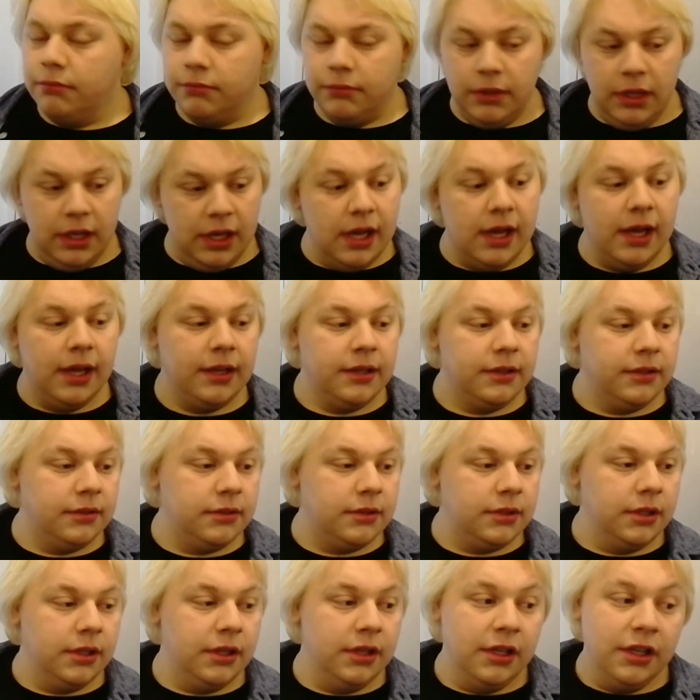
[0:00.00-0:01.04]
and
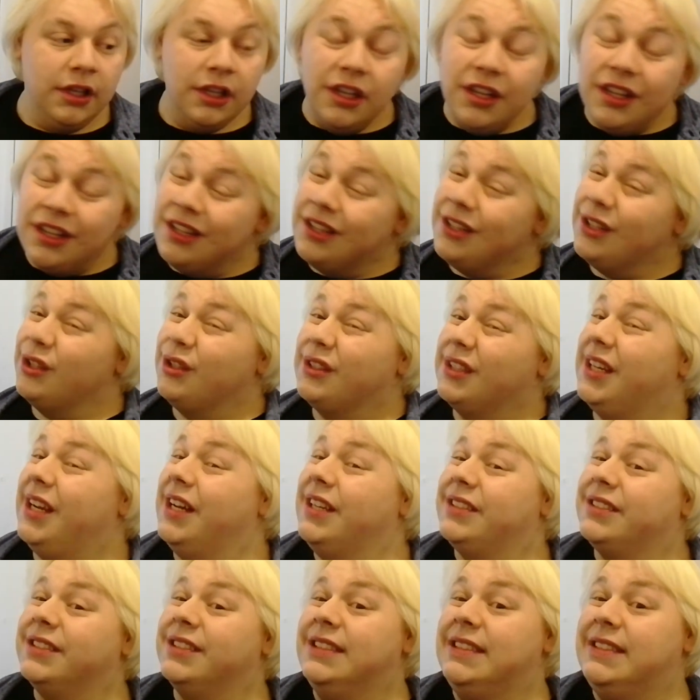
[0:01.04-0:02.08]
you can
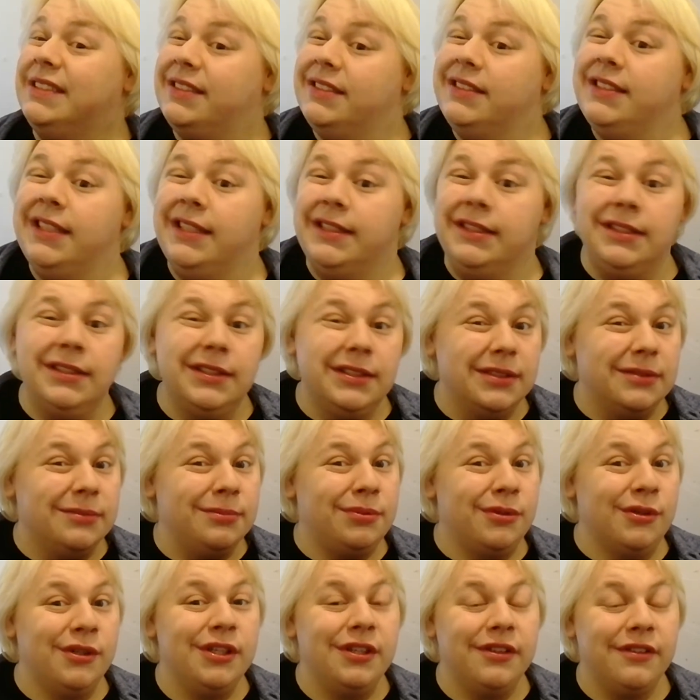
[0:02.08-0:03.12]
actually see there's a
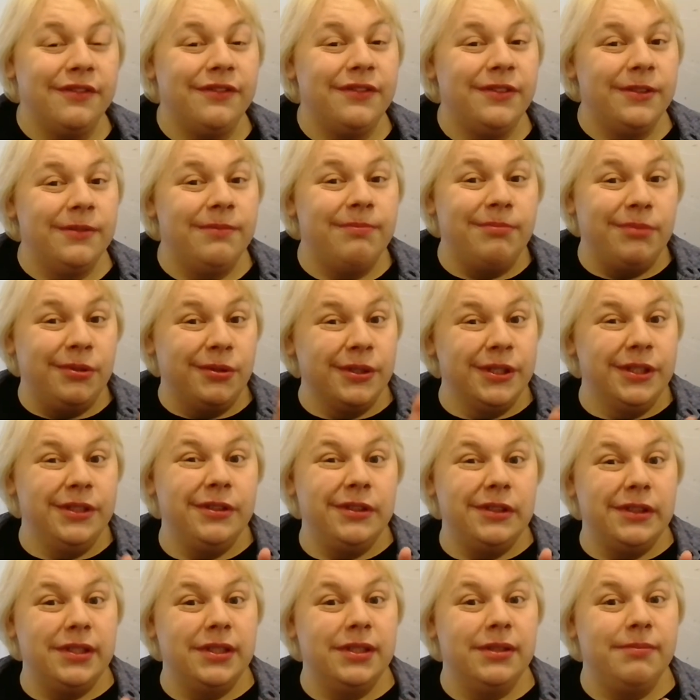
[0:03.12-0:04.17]

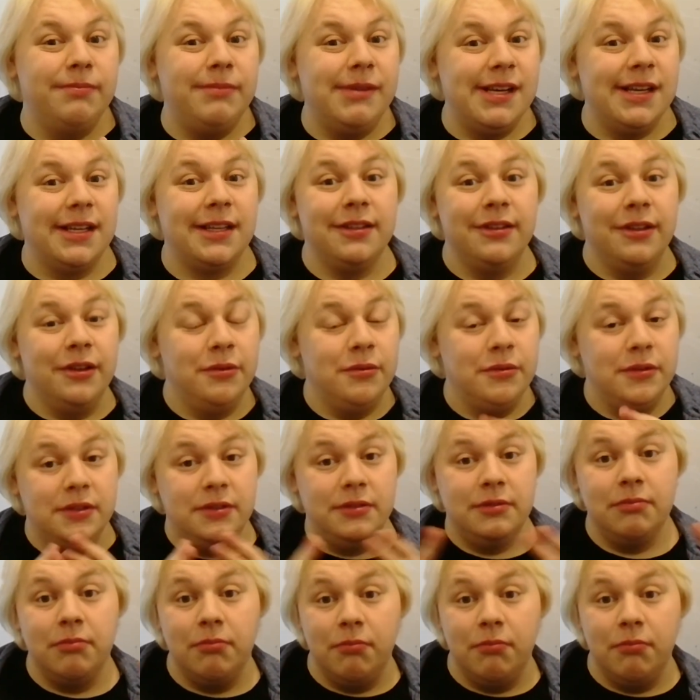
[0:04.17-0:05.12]
point back in those,